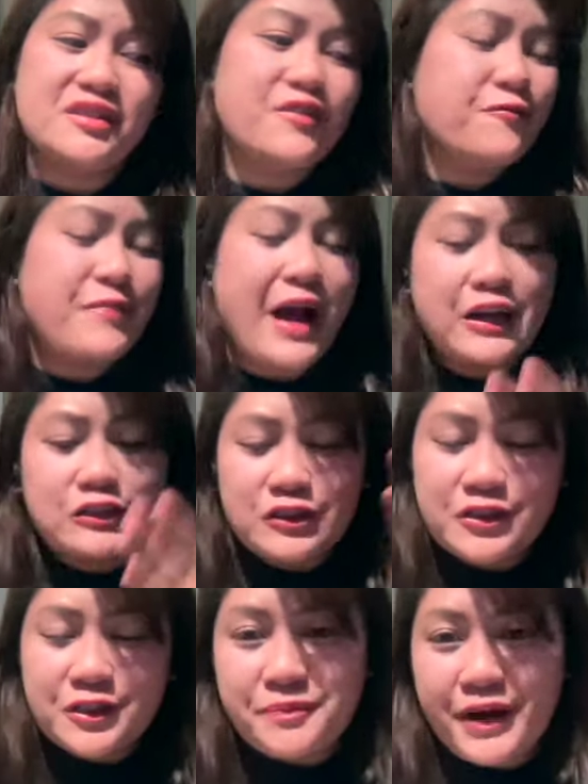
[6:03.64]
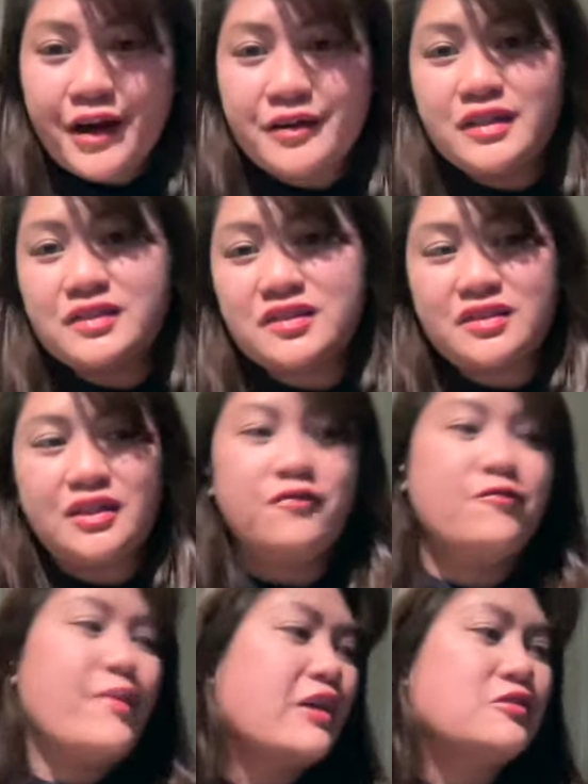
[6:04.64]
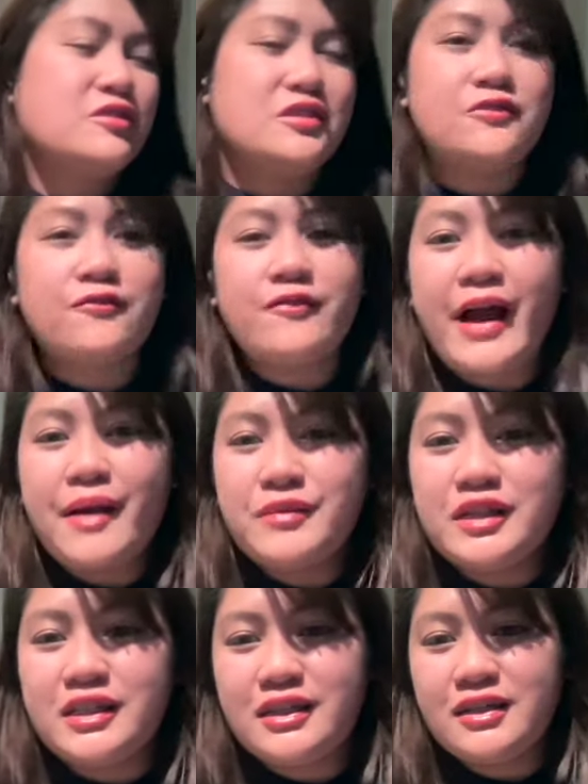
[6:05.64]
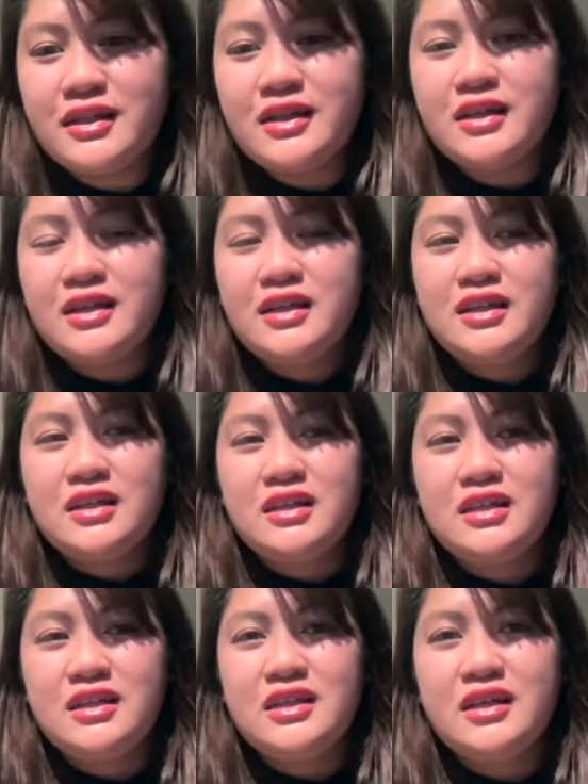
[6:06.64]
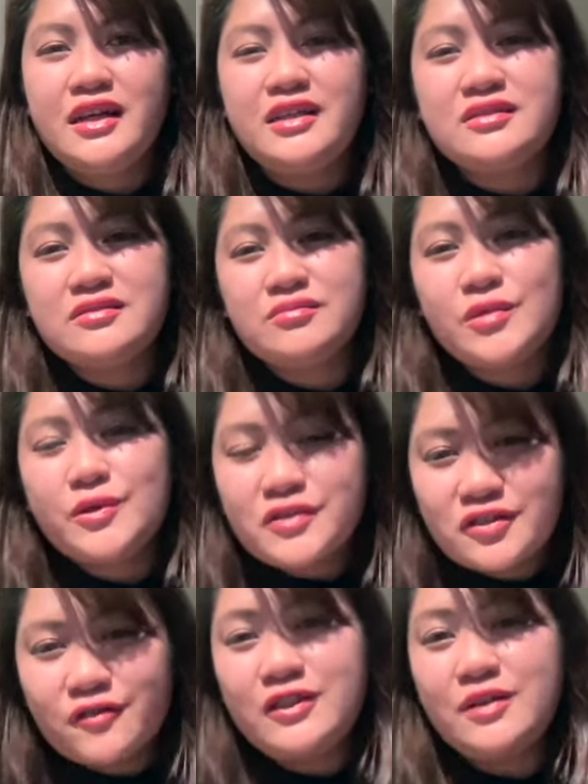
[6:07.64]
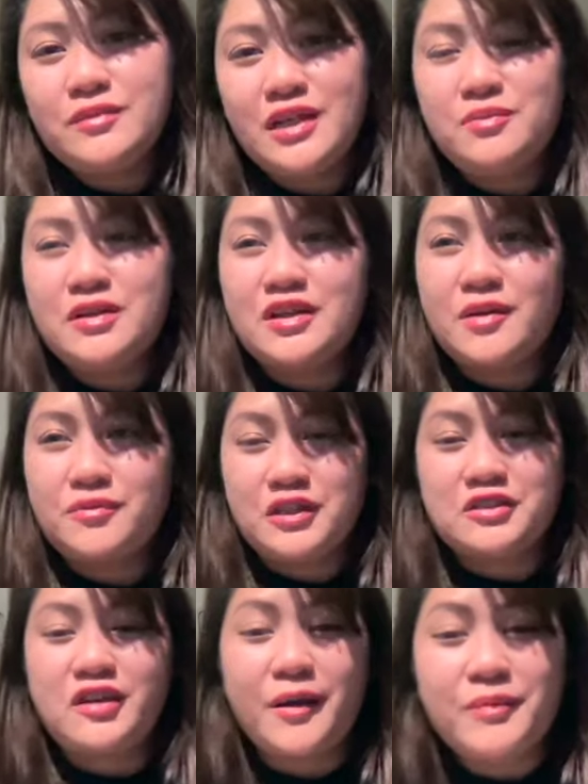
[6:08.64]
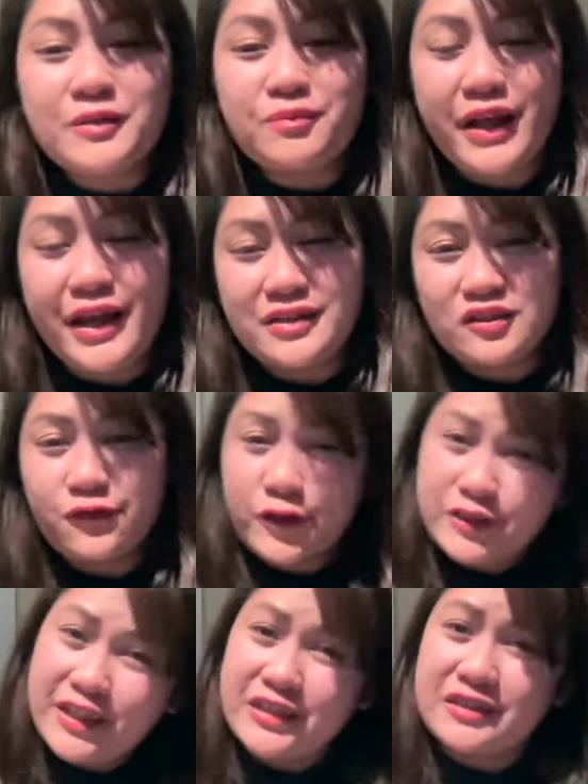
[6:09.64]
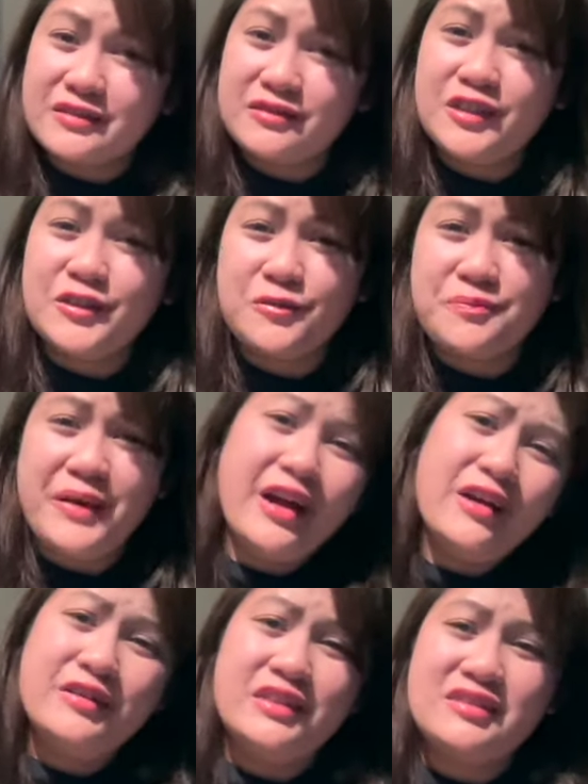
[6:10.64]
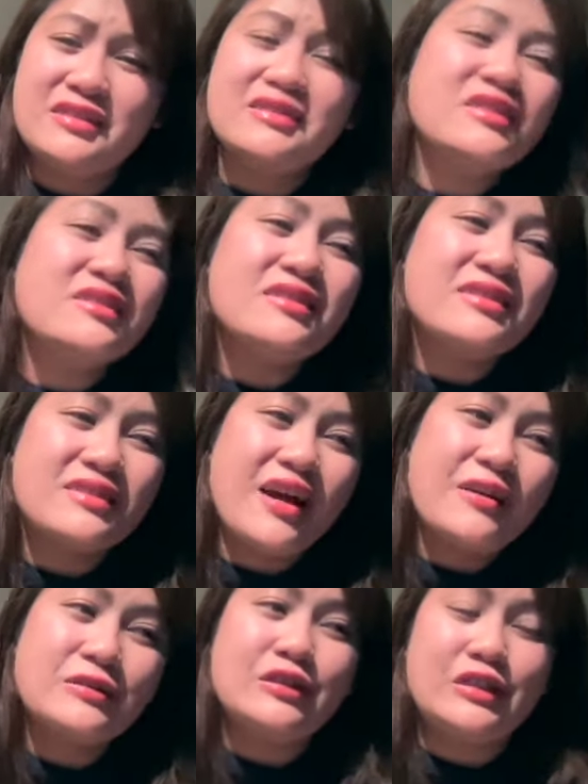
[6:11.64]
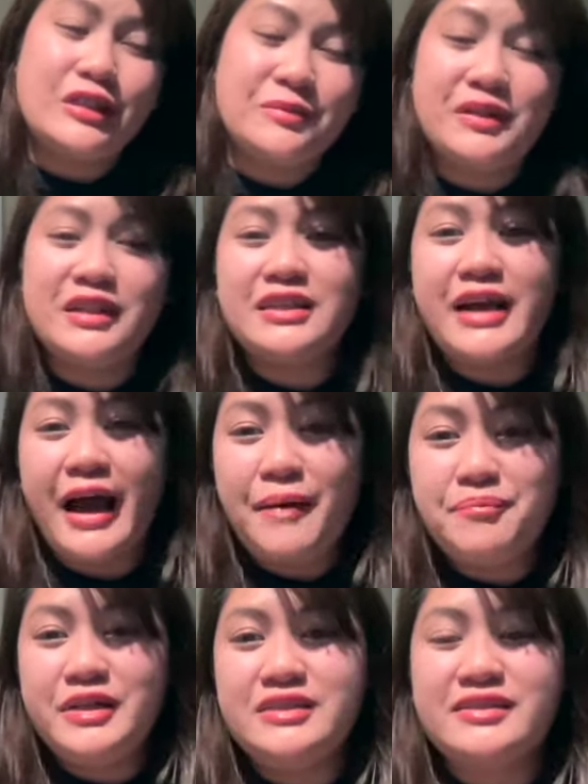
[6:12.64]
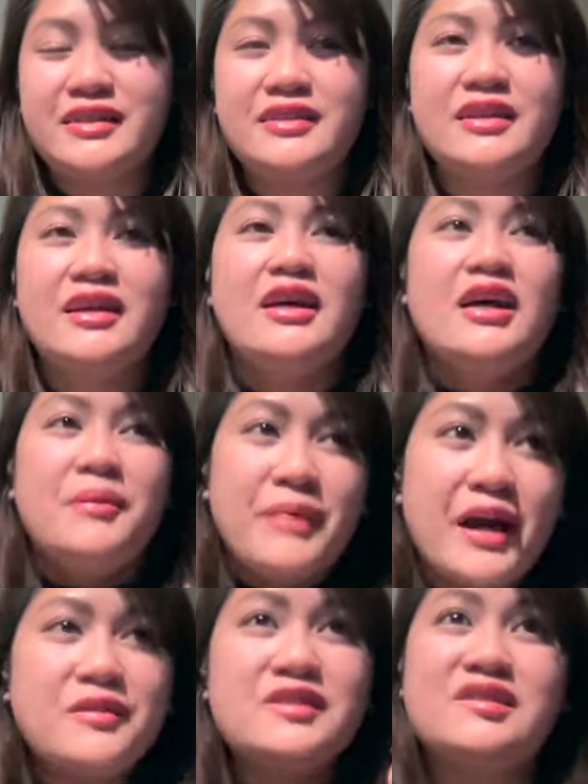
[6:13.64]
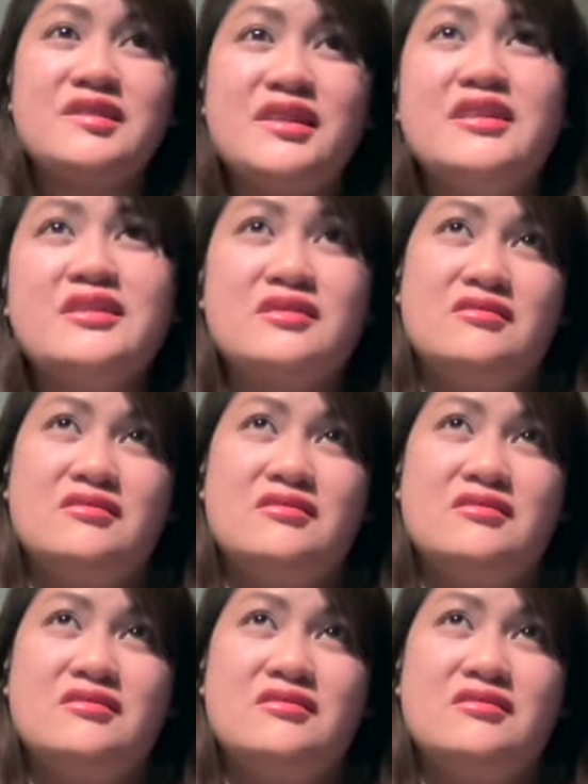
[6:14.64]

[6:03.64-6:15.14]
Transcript: Give back to your parents, give back to your family. And most of them, they become retirement plans for their, parents. It doesn't sound good, but it happens. And parents think